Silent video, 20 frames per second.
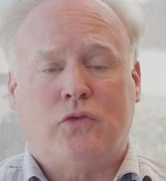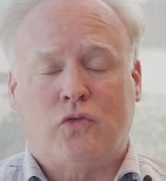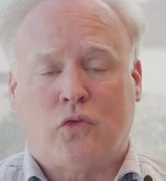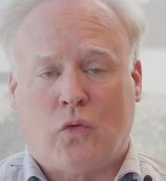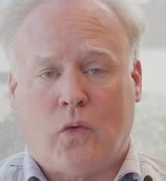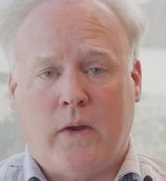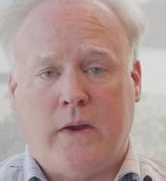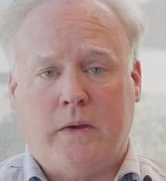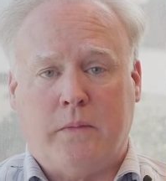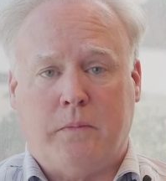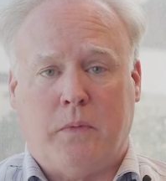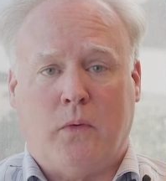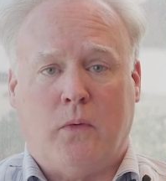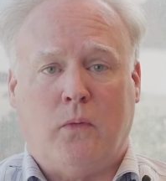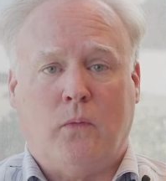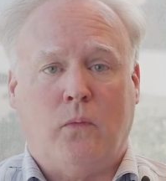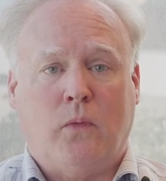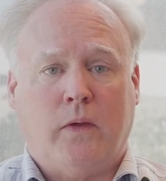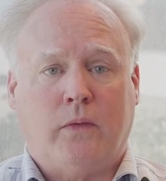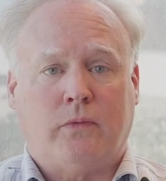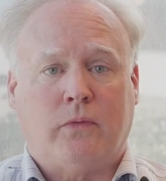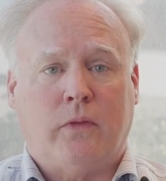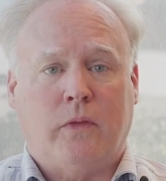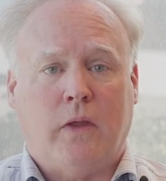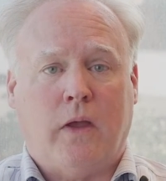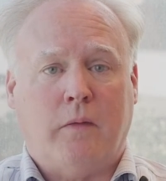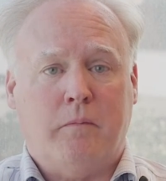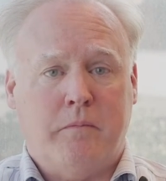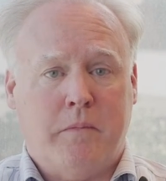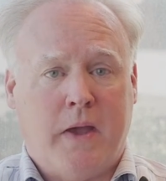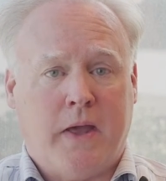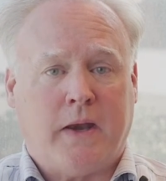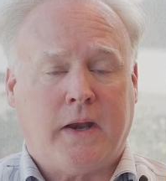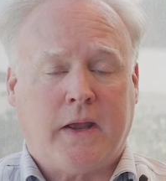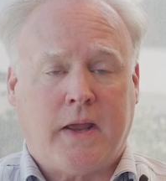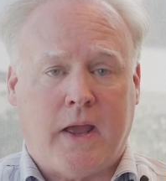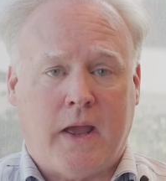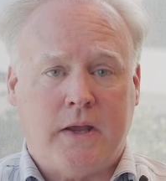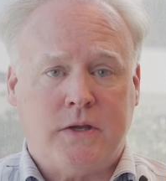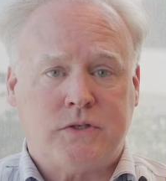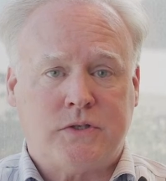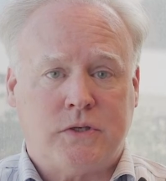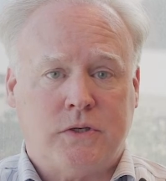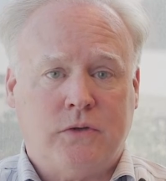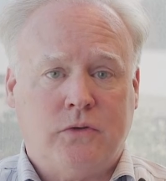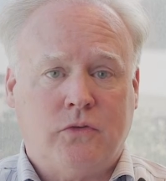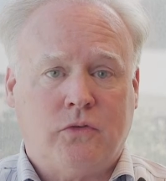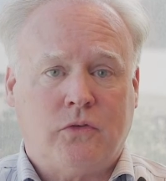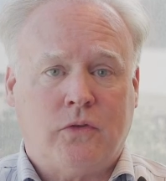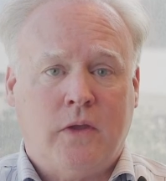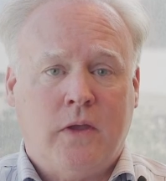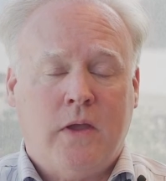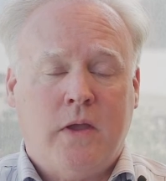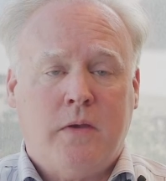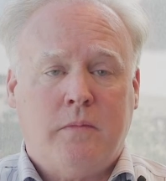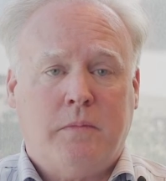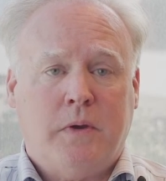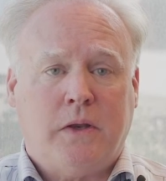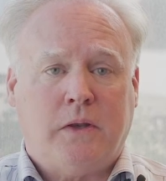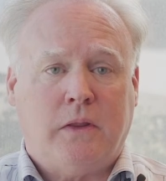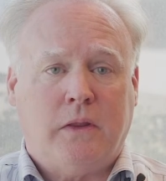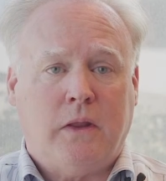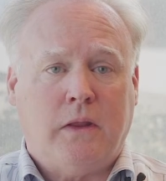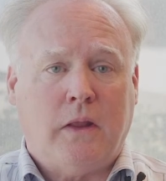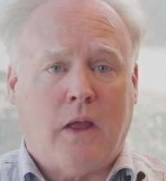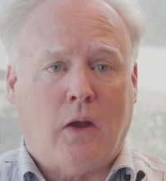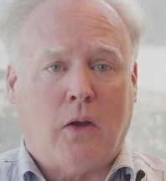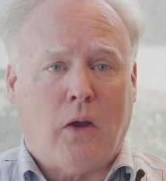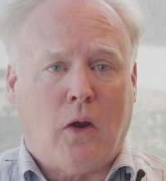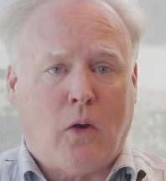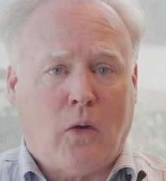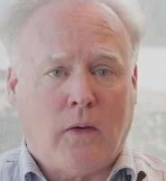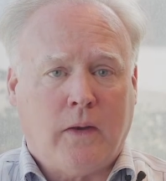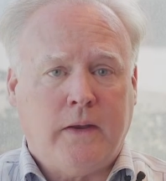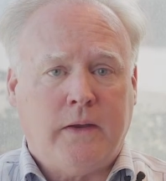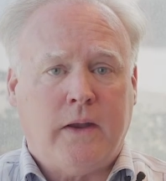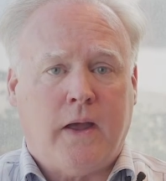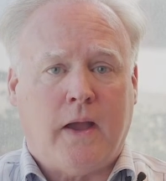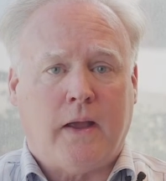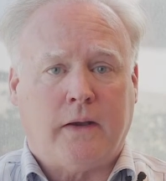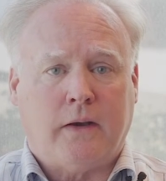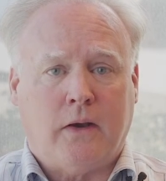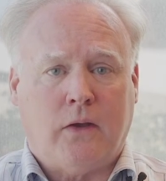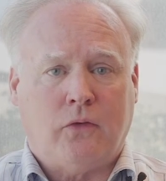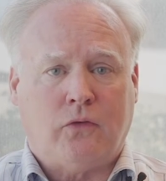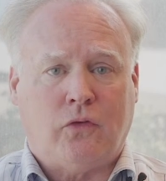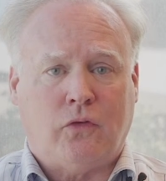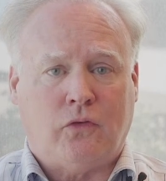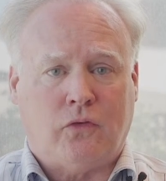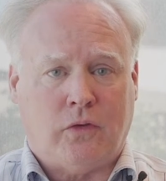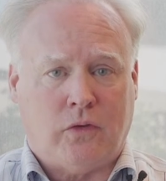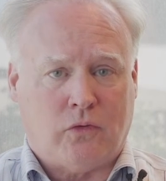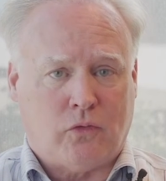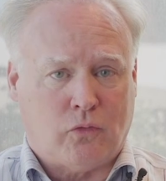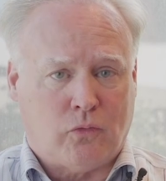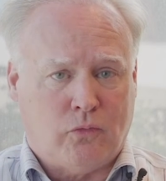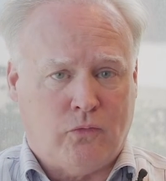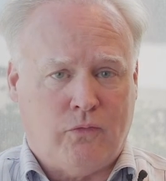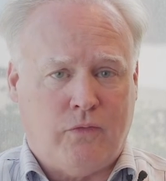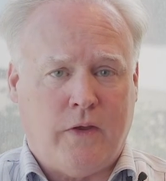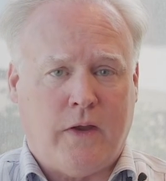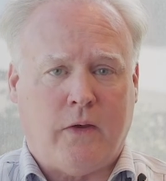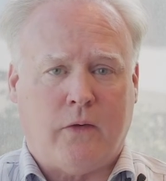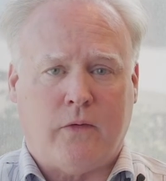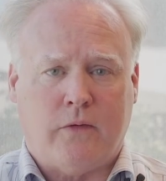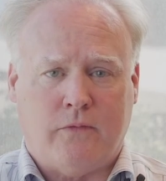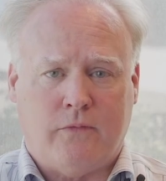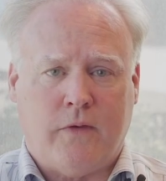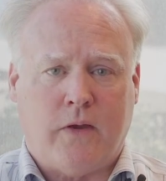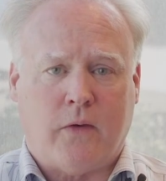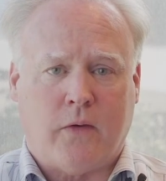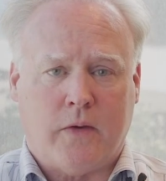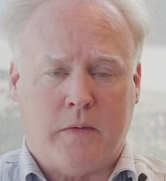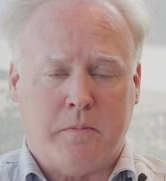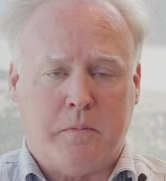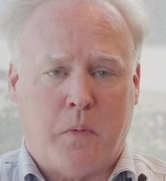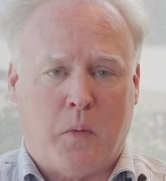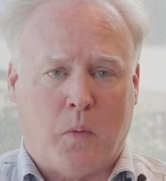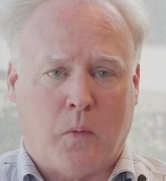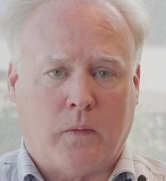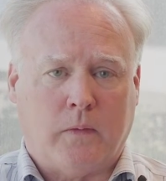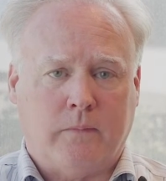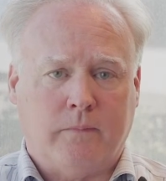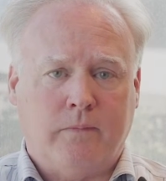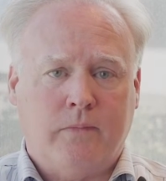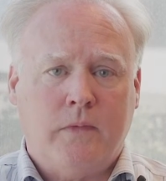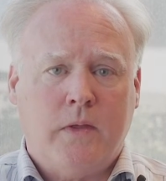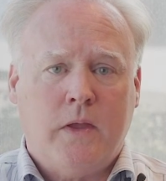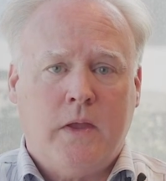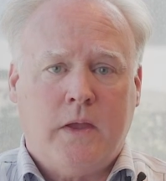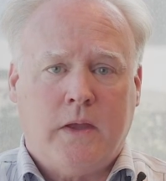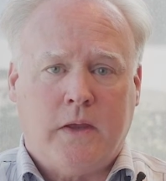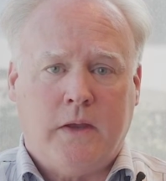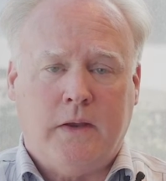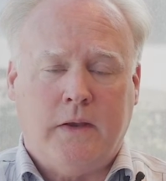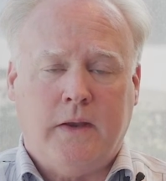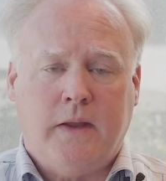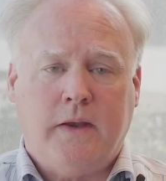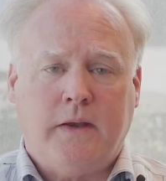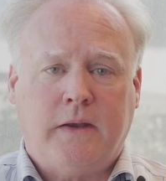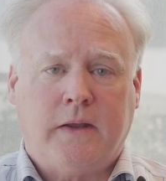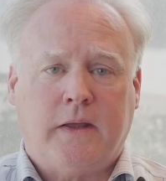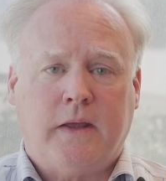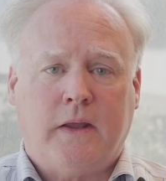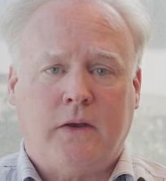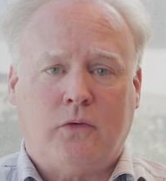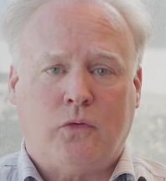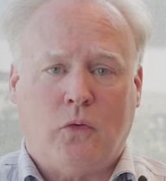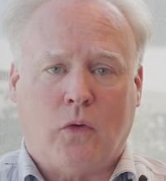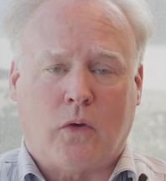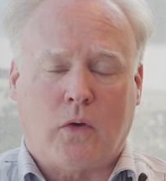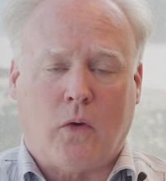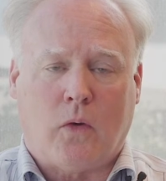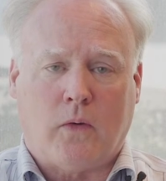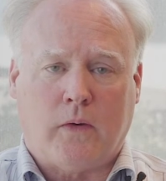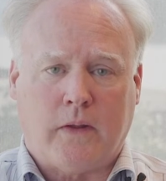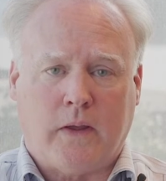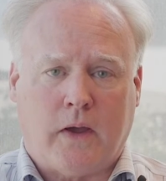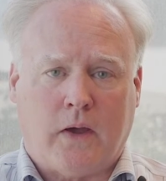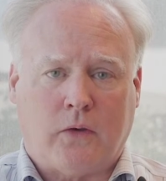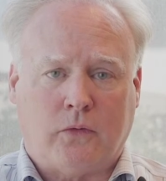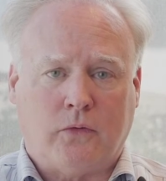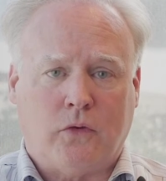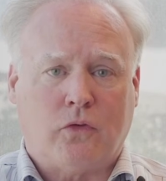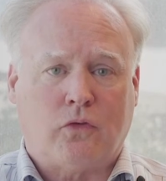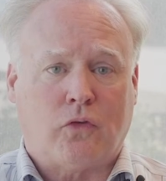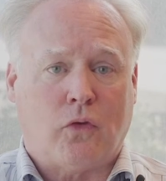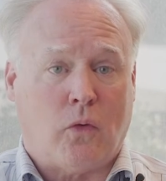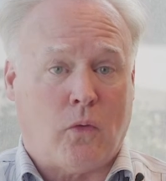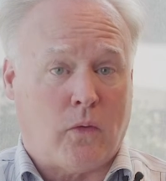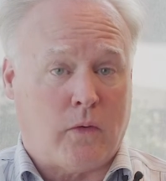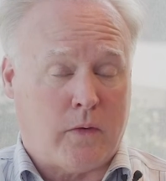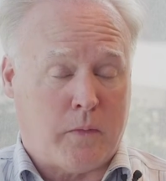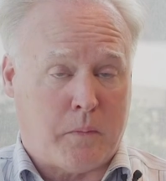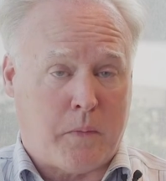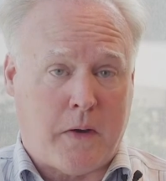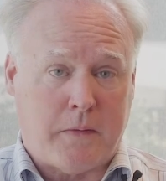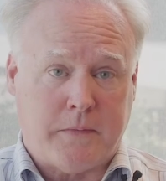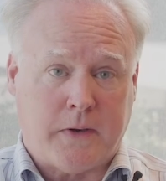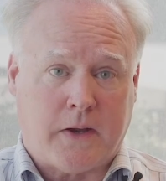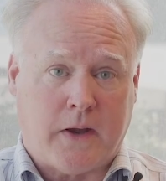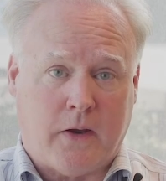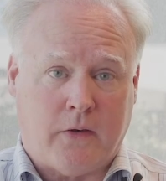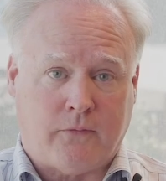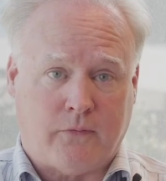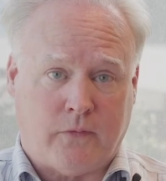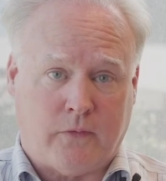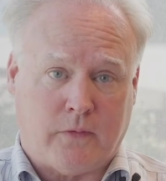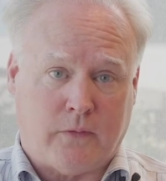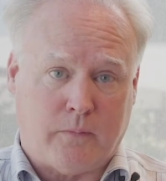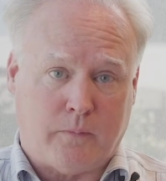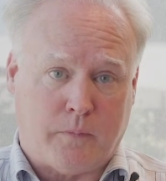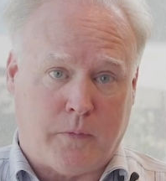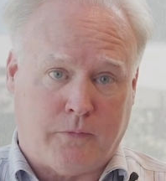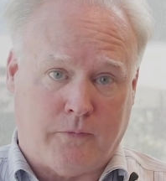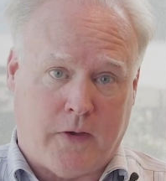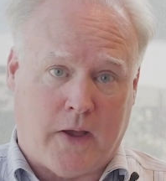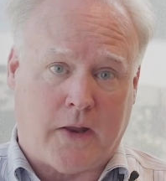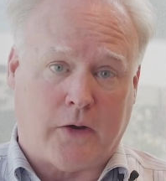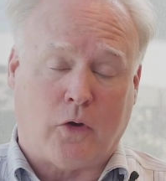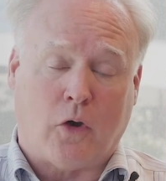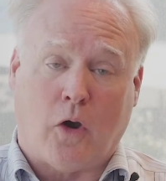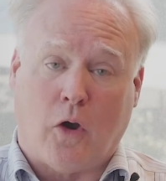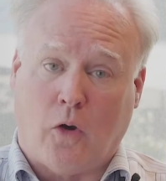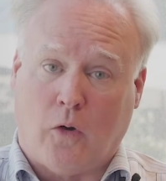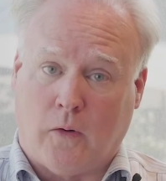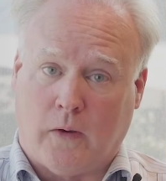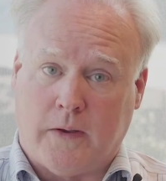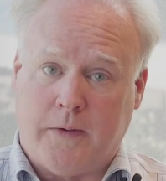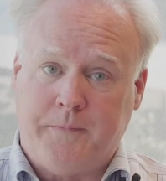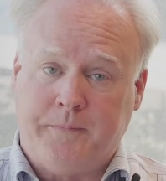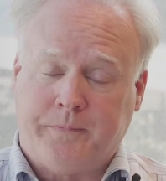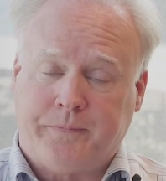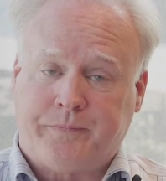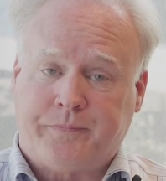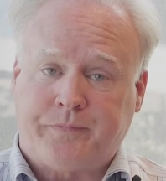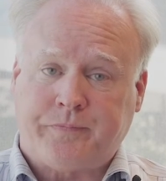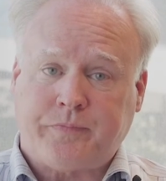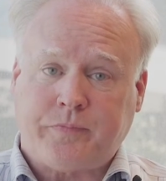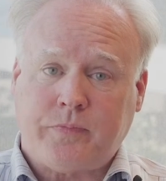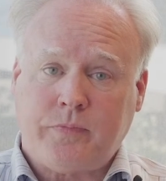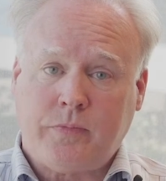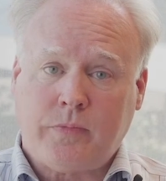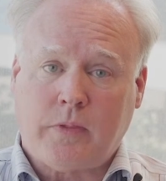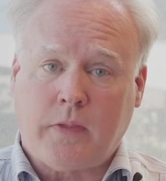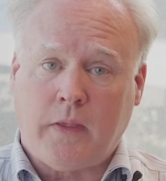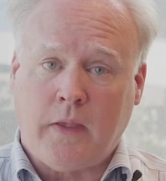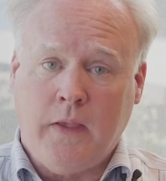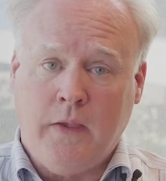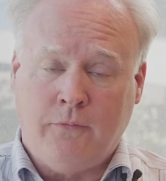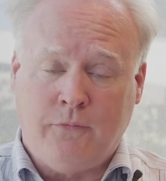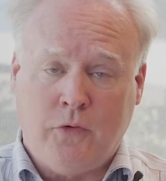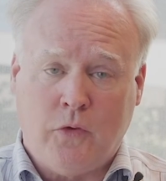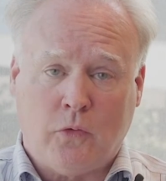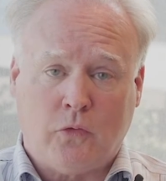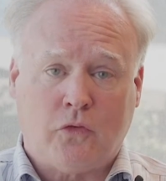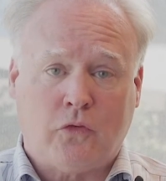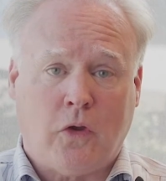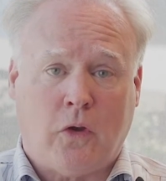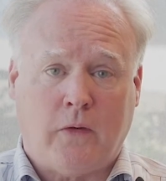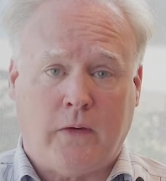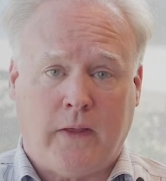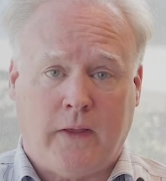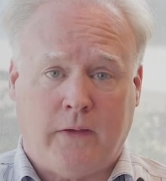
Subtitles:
treatable with medications, but early diagnosis is very, very important. You need to get to a cardiologist or your primary care provider early if you're starting to